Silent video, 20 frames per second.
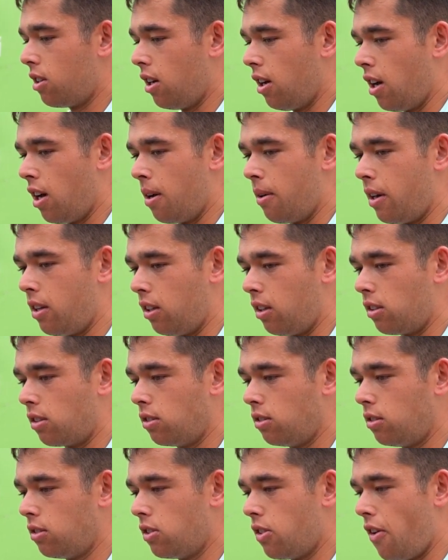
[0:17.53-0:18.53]
I think
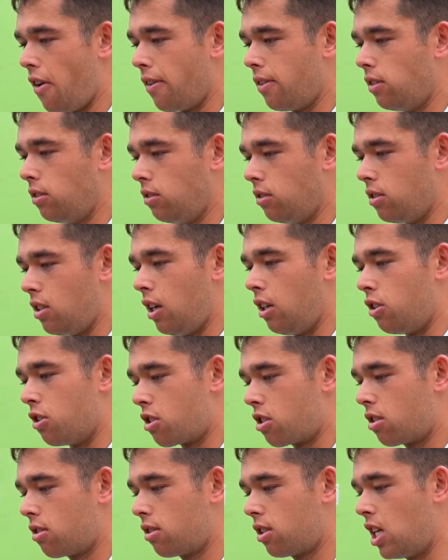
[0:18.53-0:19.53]
they're
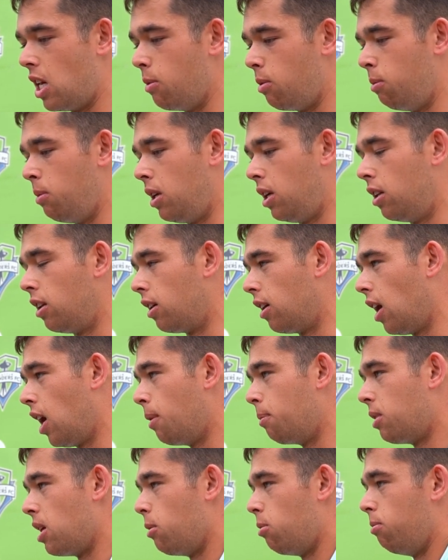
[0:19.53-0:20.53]
just keeping me in the
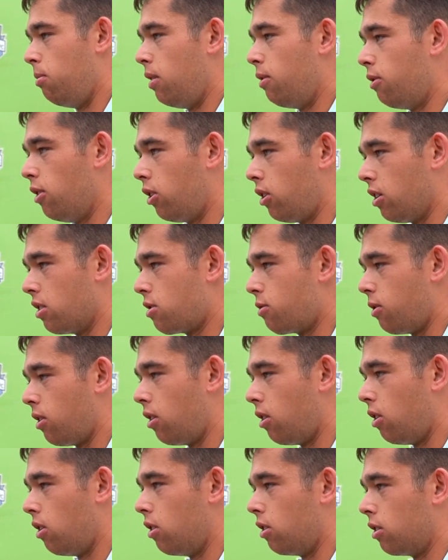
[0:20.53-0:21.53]
game, keeping me focused
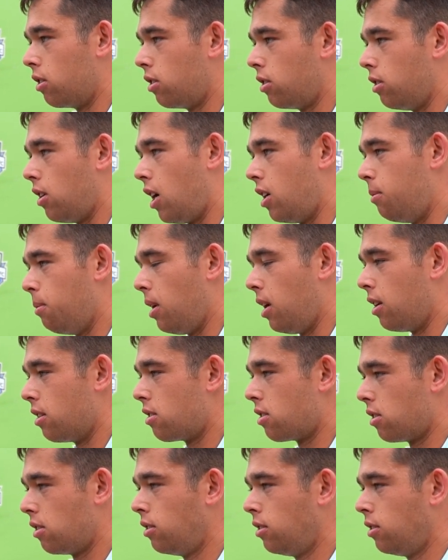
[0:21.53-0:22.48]
for all 90 minutes.